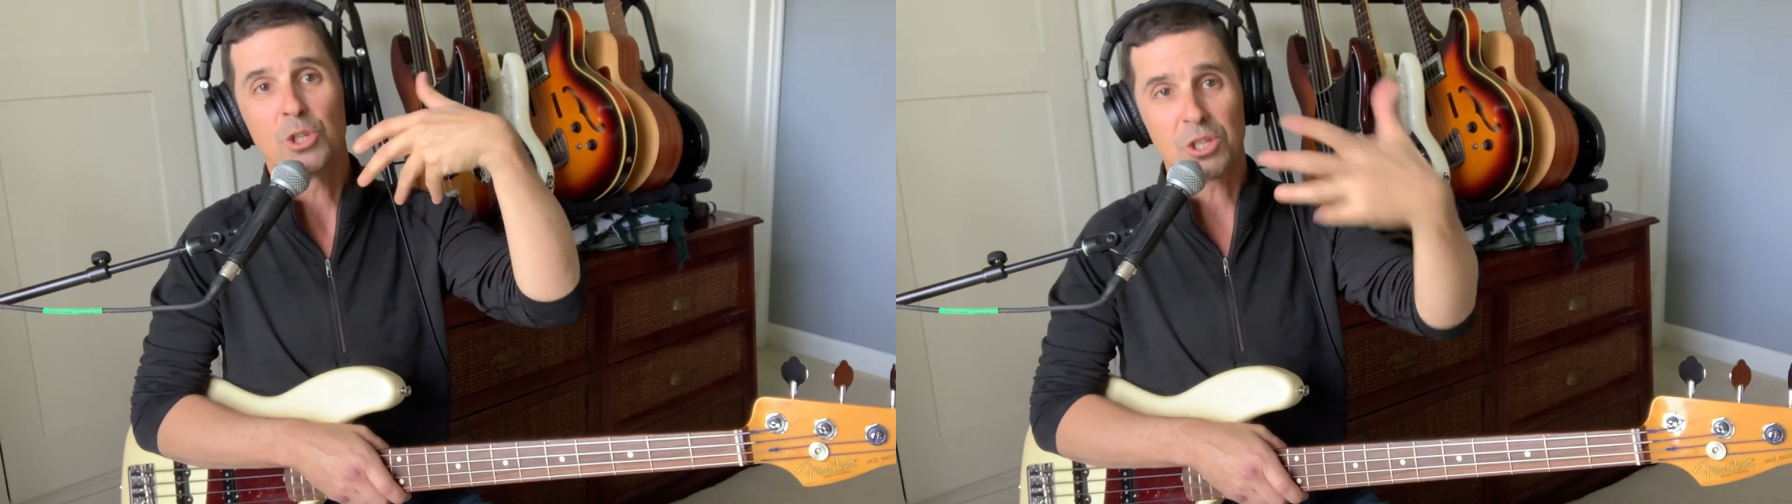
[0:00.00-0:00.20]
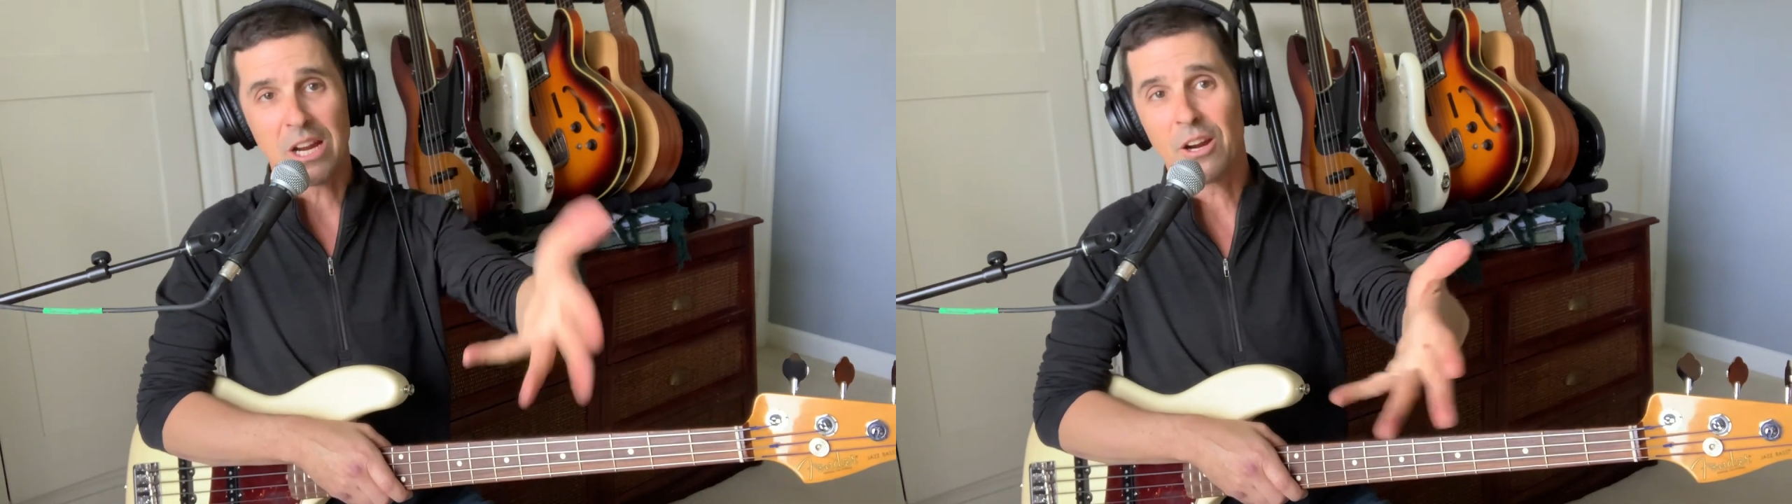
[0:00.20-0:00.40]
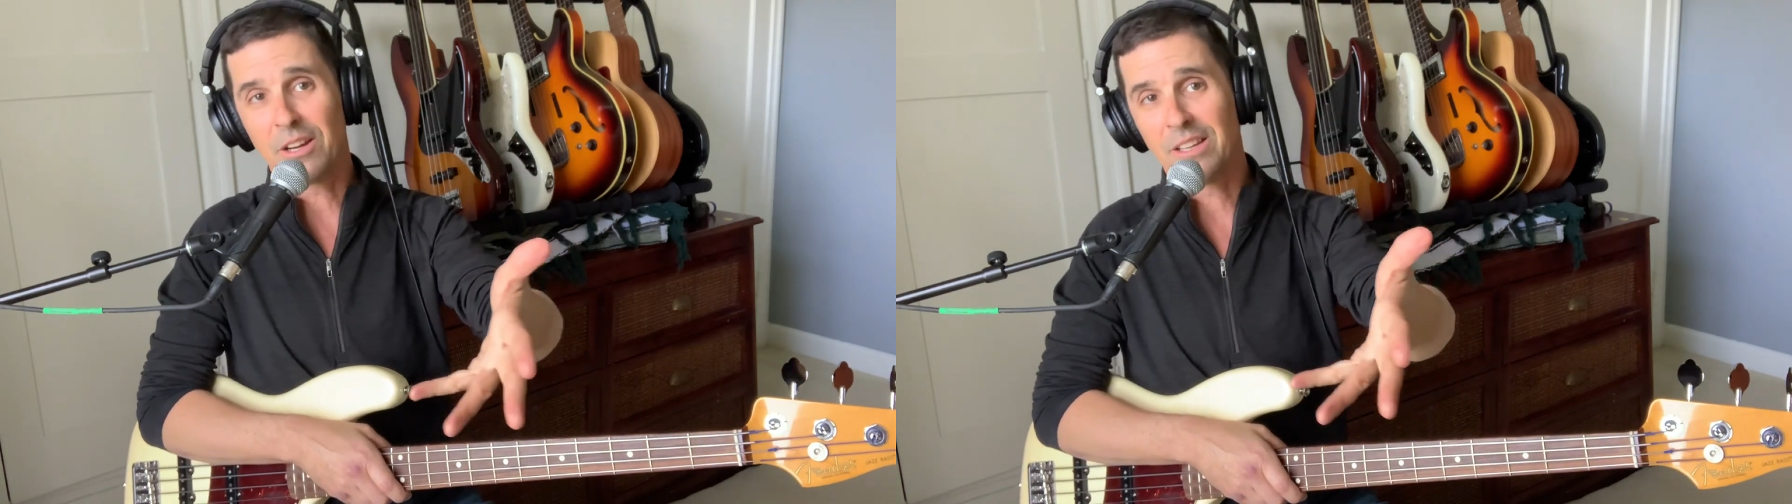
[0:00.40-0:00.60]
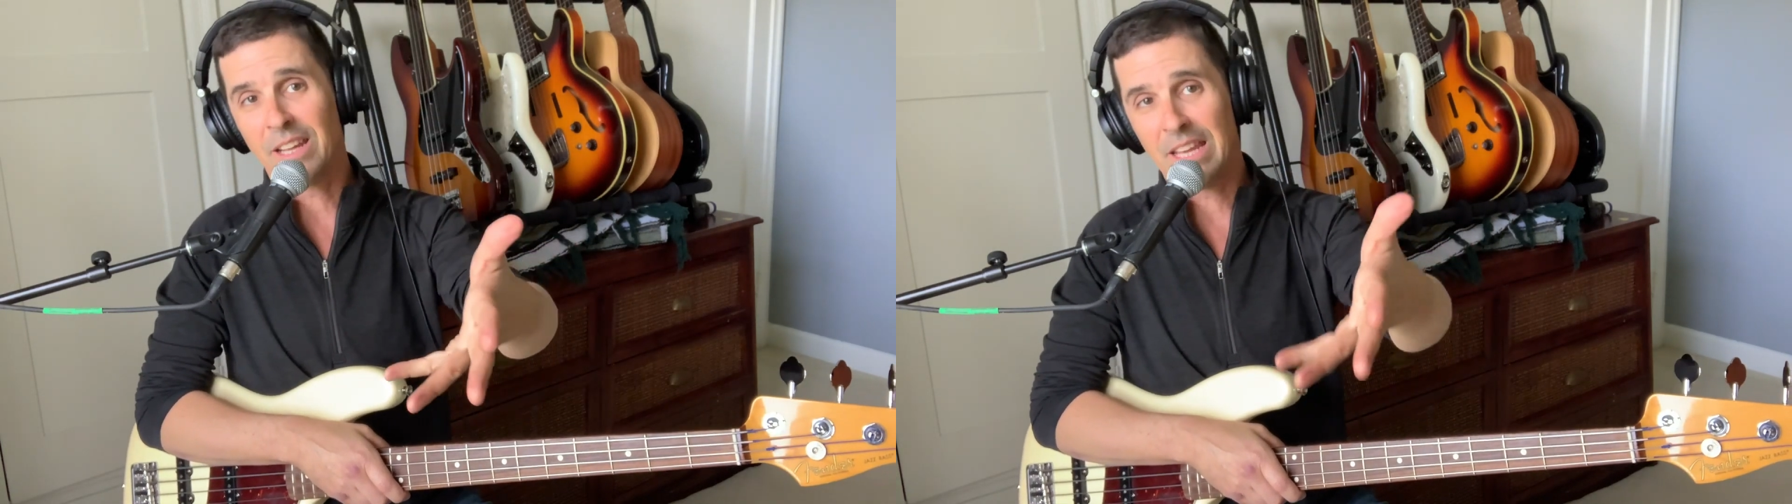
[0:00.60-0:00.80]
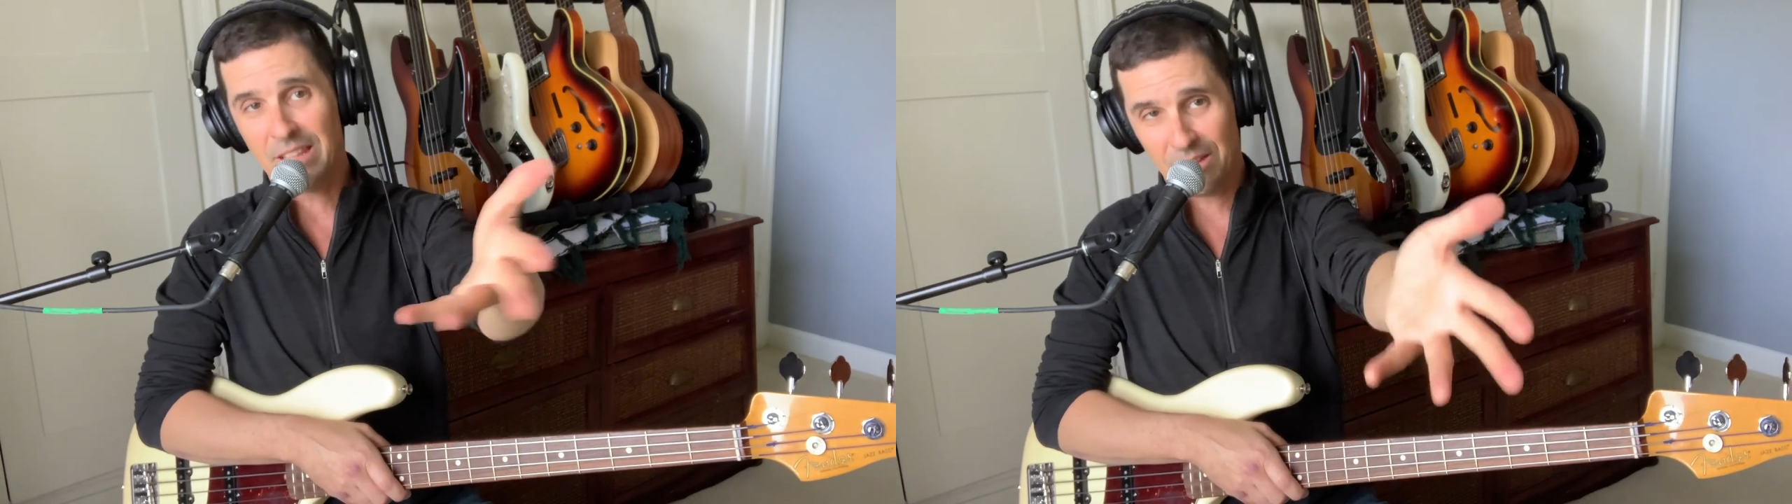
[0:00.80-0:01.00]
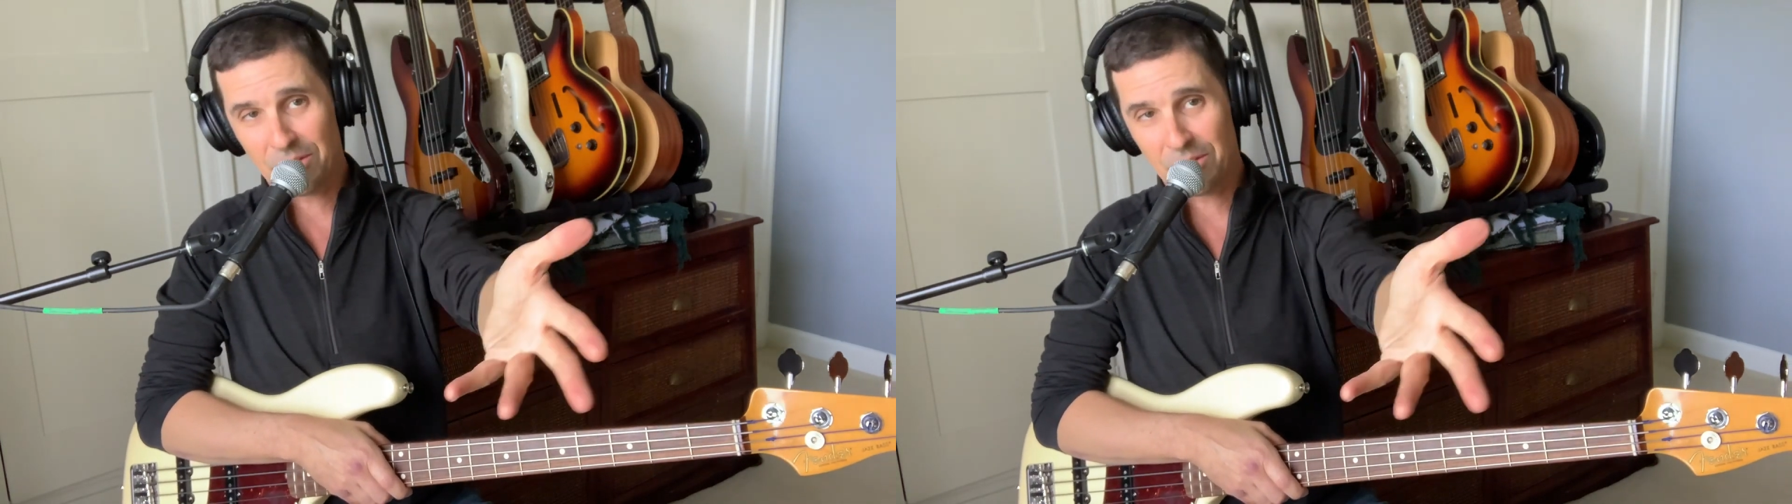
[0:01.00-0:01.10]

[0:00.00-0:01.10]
share in the